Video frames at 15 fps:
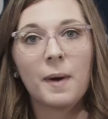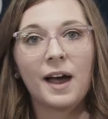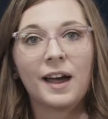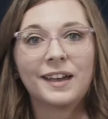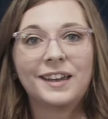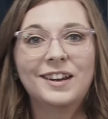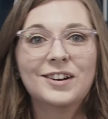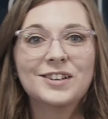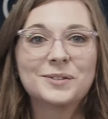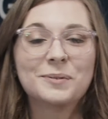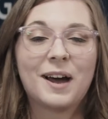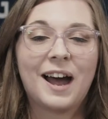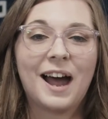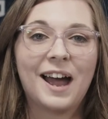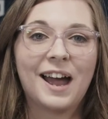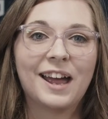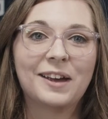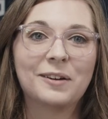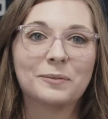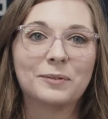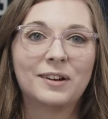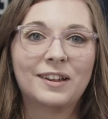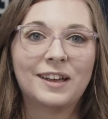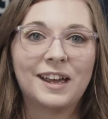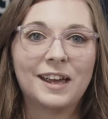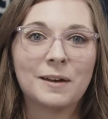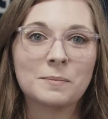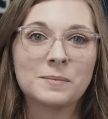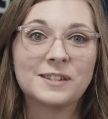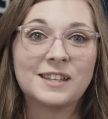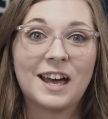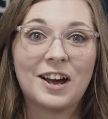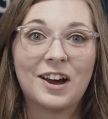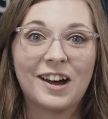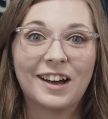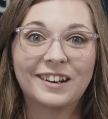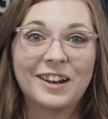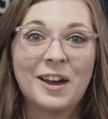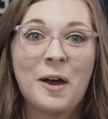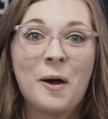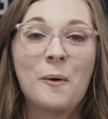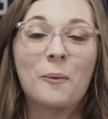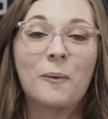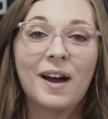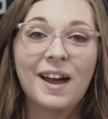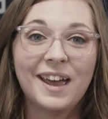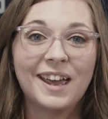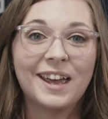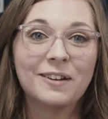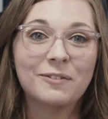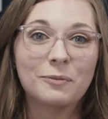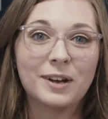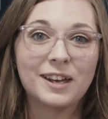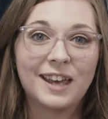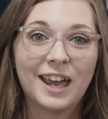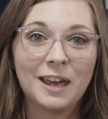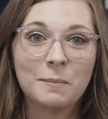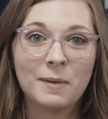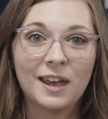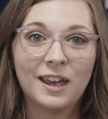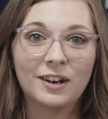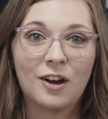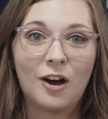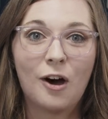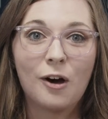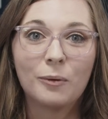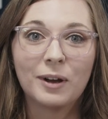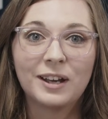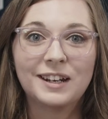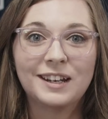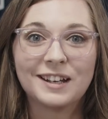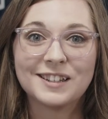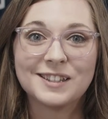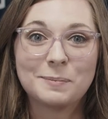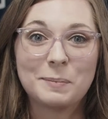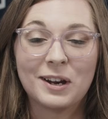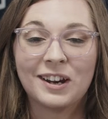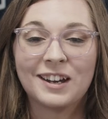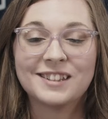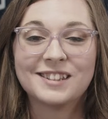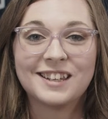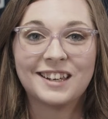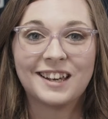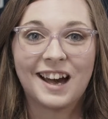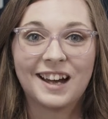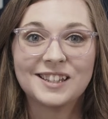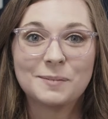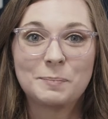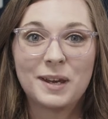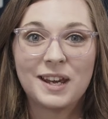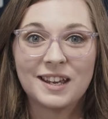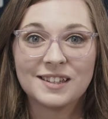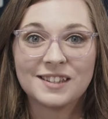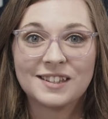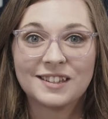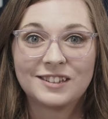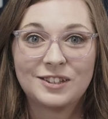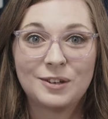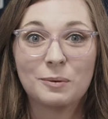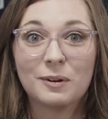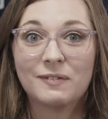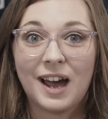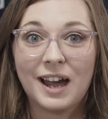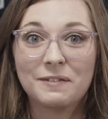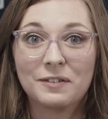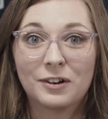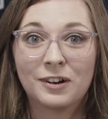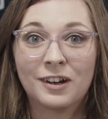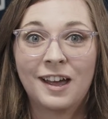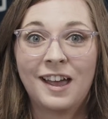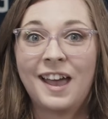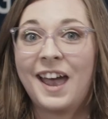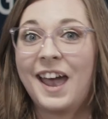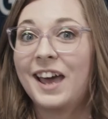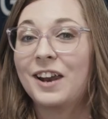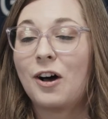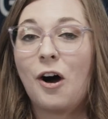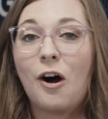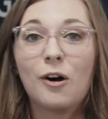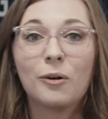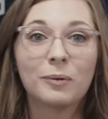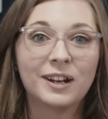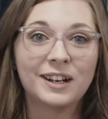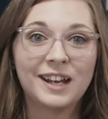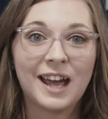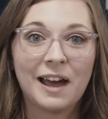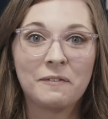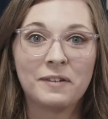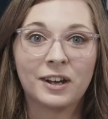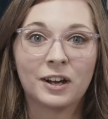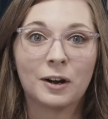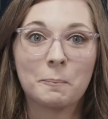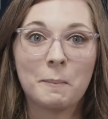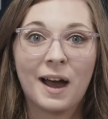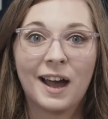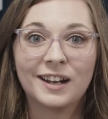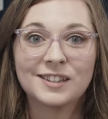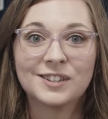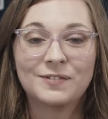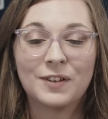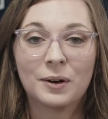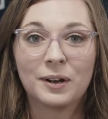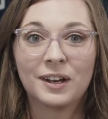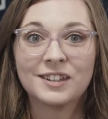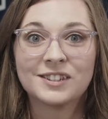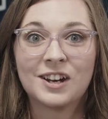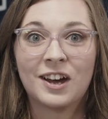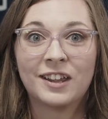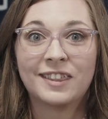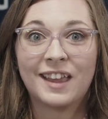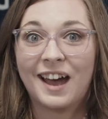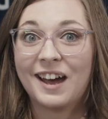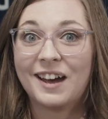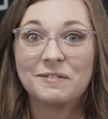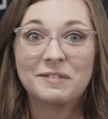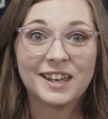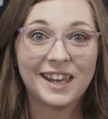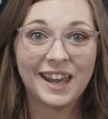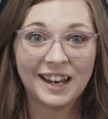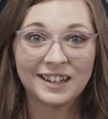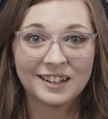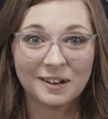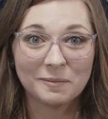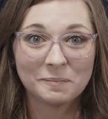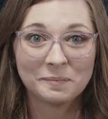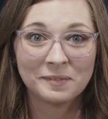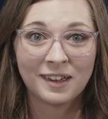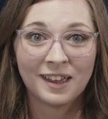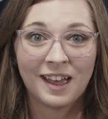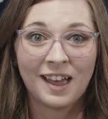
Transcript: But here's what I really am set on. What if we came in already experiencing God's peace to revival and already having our minds focused on that of the kingdom